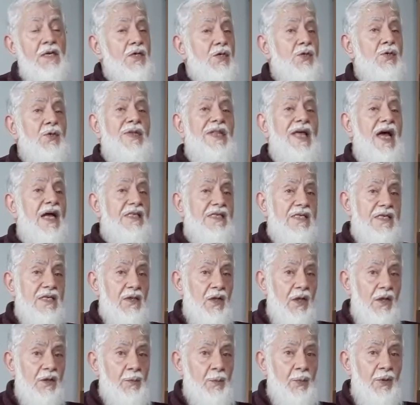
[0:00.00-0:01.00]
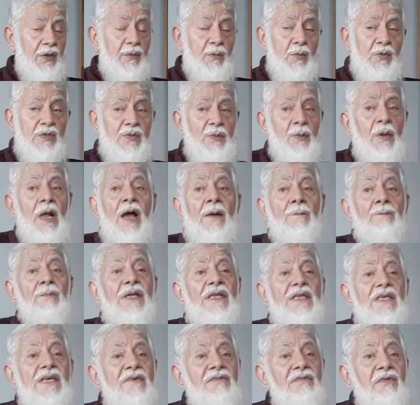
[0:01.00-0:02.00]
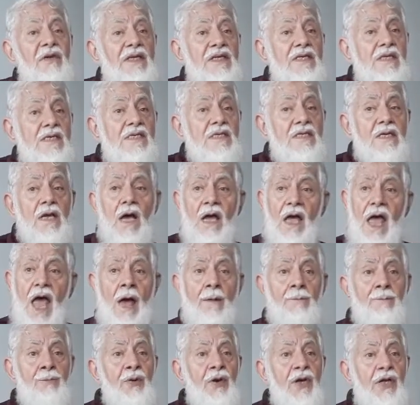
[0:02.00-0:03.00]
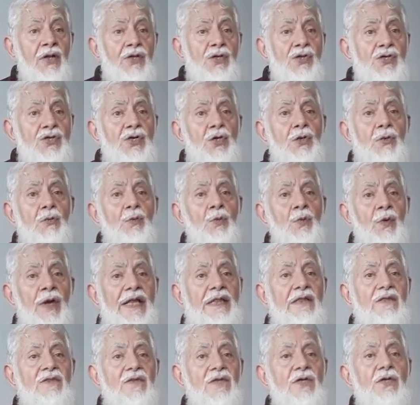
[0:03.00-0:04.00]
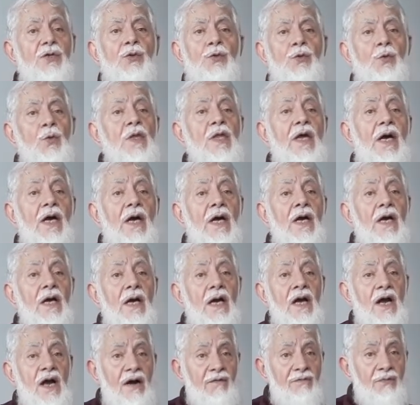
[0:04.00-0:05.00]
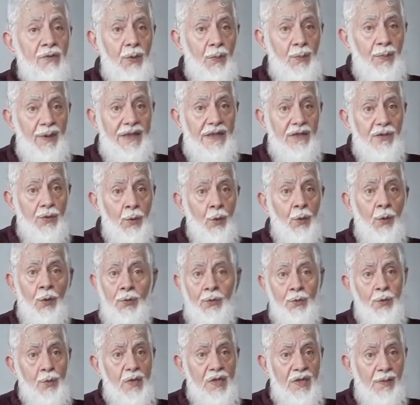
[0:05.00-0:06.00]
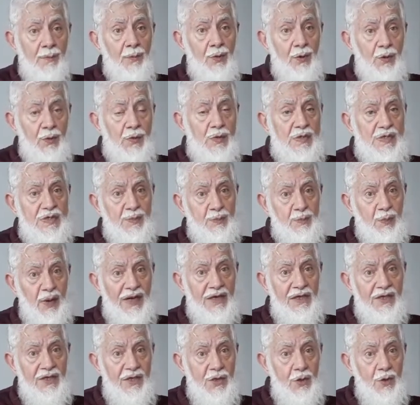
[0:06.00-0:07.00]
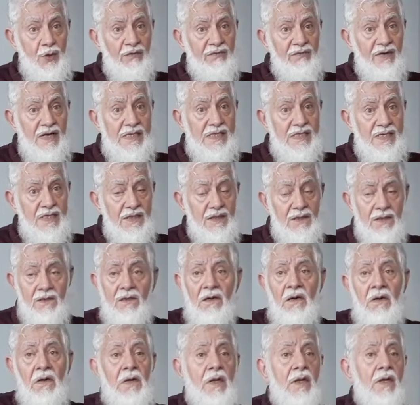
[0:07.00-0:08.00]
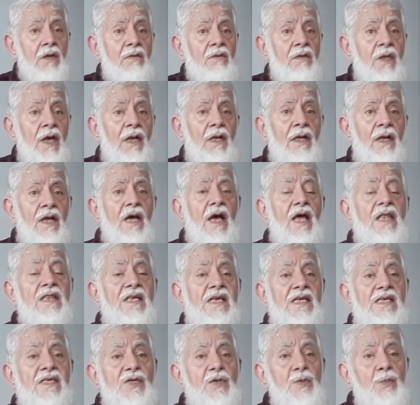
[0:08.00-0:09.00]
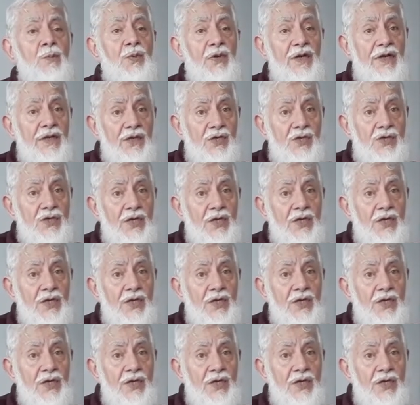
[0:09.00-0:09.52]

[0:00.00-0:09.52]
So that's not permissible. But if it is a bridge rented to the government or to the municipality of a city, then this bridge